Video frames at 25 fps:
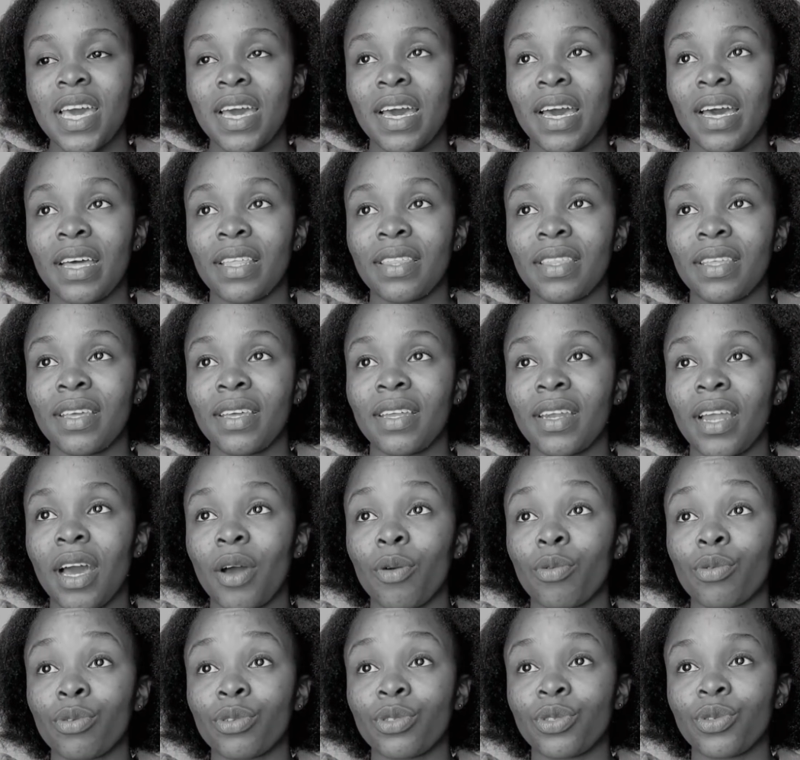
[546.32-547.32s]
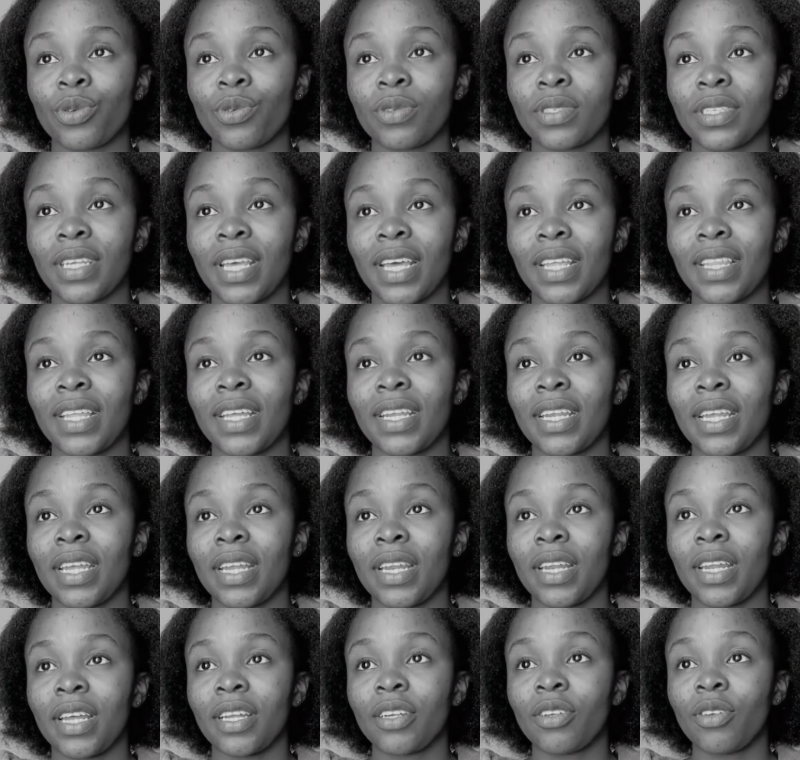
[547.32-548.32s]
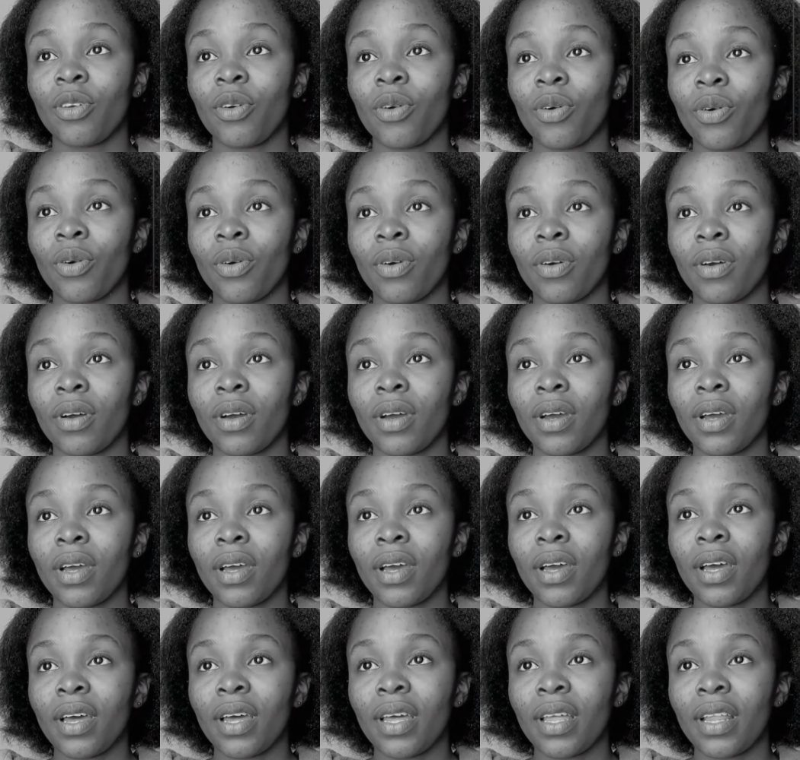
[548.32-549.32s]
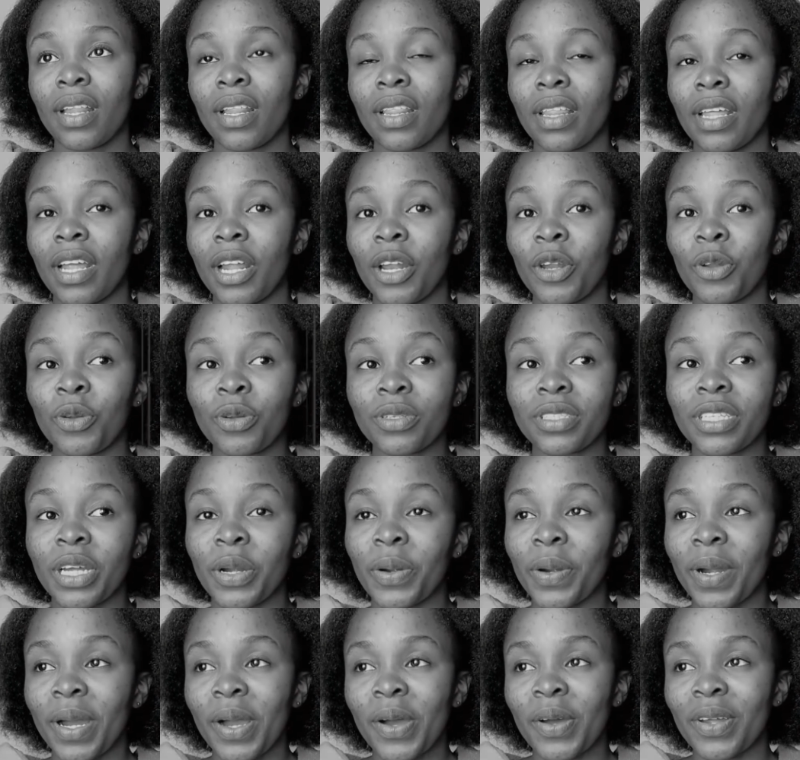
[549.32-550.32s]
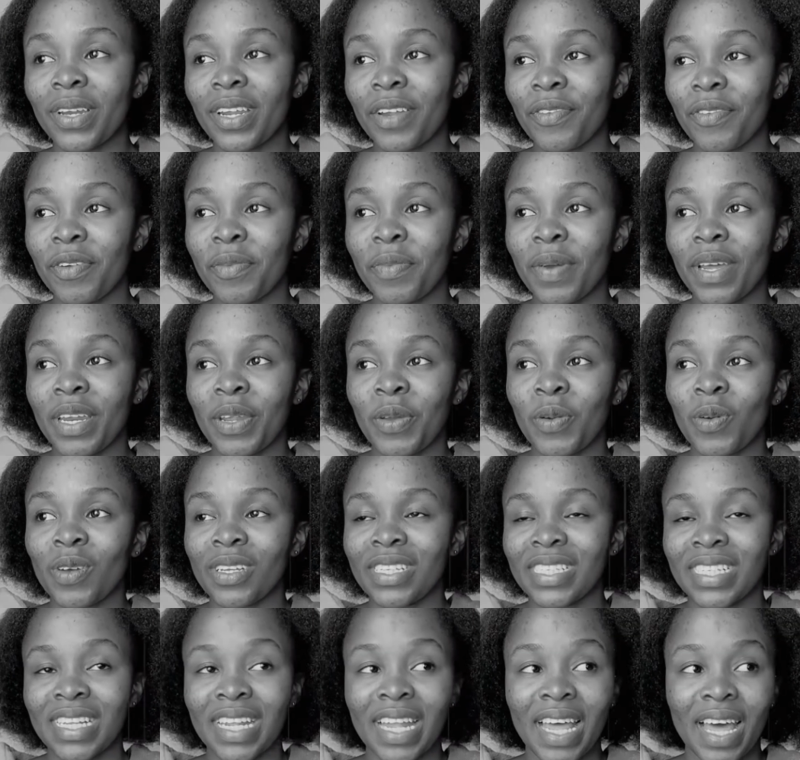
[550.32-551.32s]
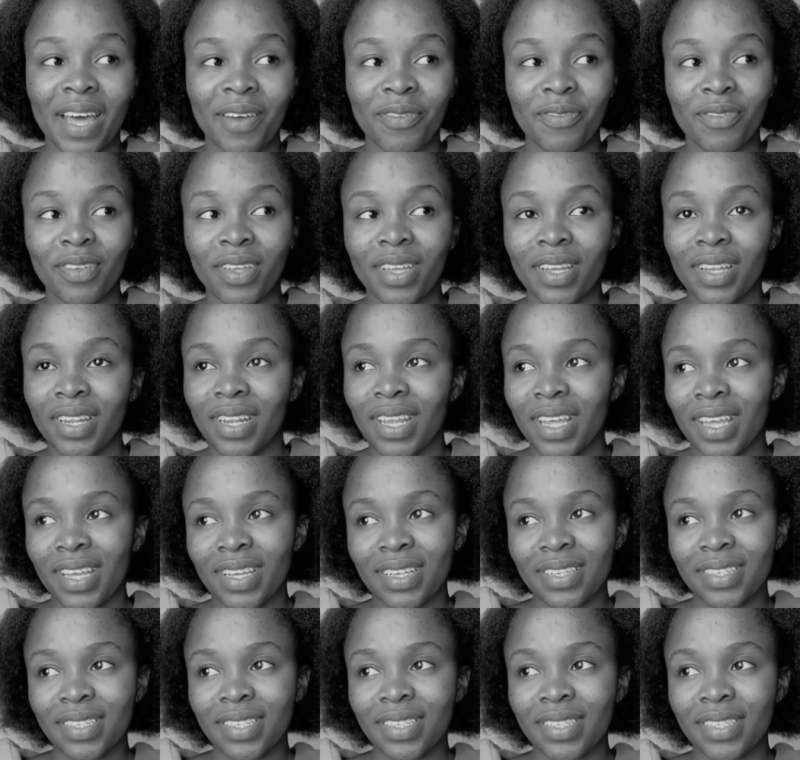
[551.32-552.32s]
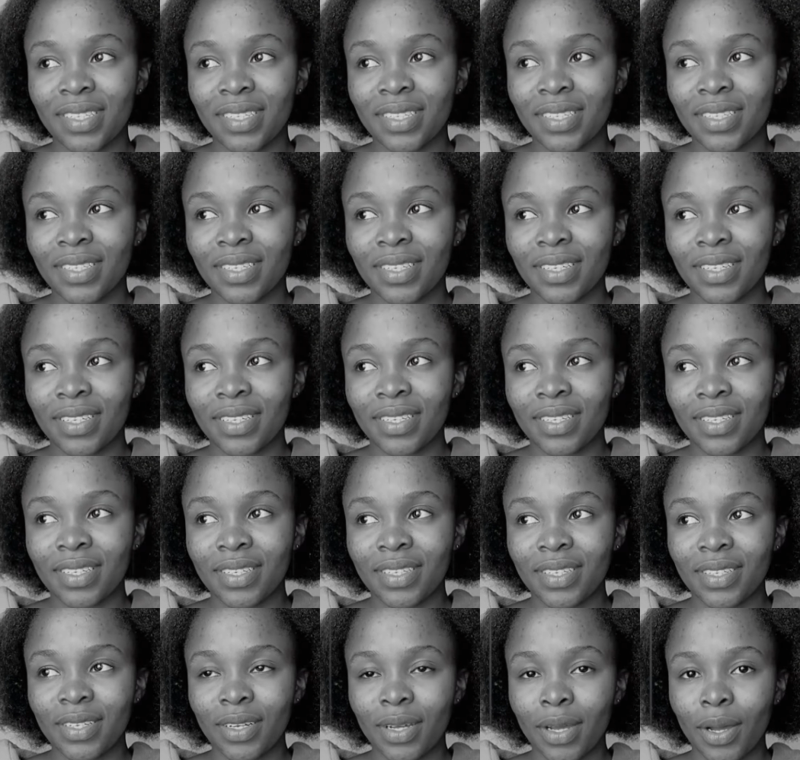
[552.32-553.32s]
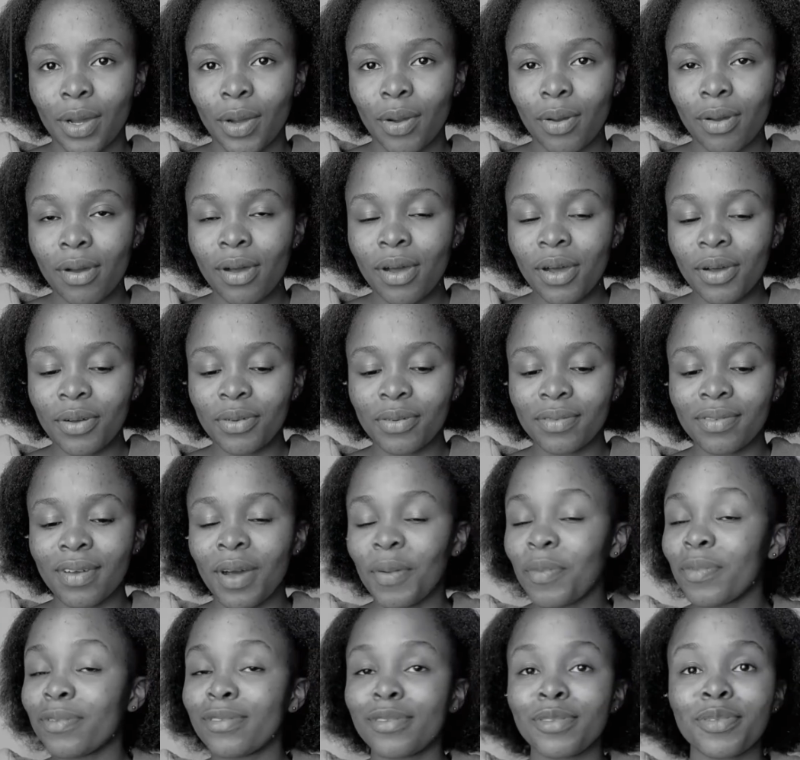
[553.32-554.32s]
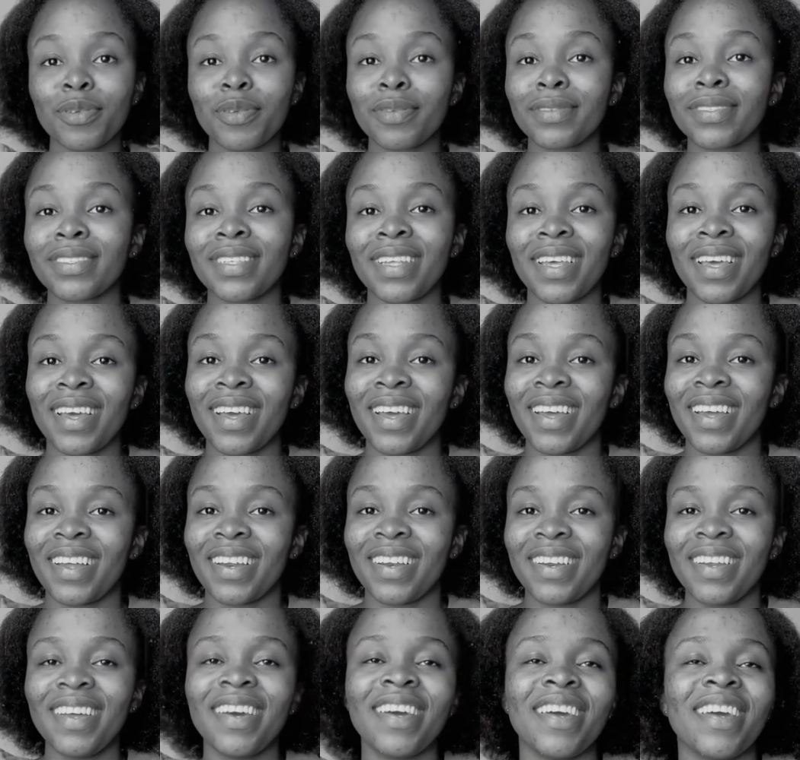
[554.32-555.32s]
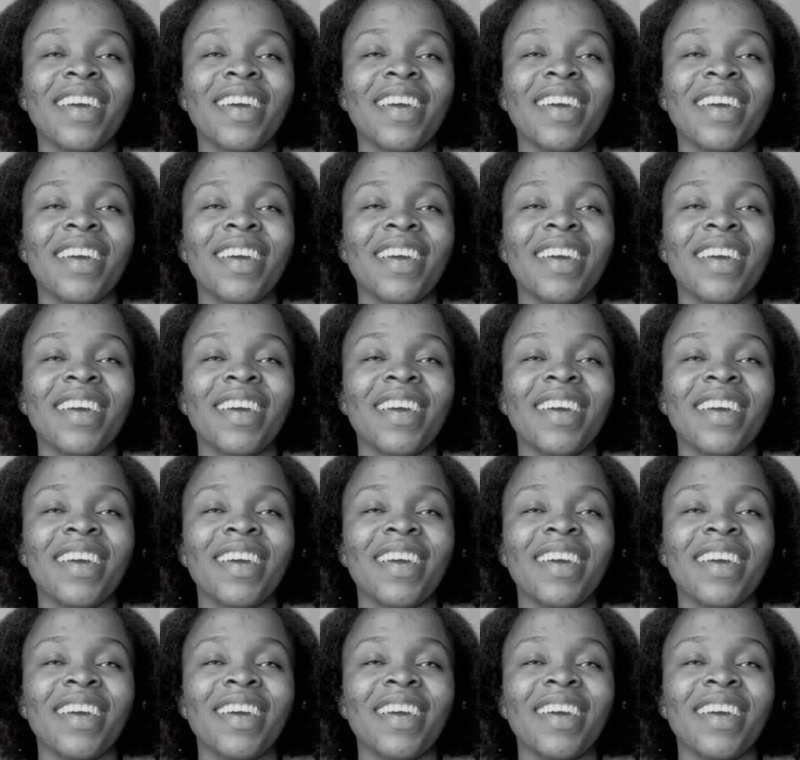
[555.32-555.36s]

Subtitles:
And then I was so scared. Then he let go. Then I looked around. Everybody was laughing like, "Woo!" I was so scared.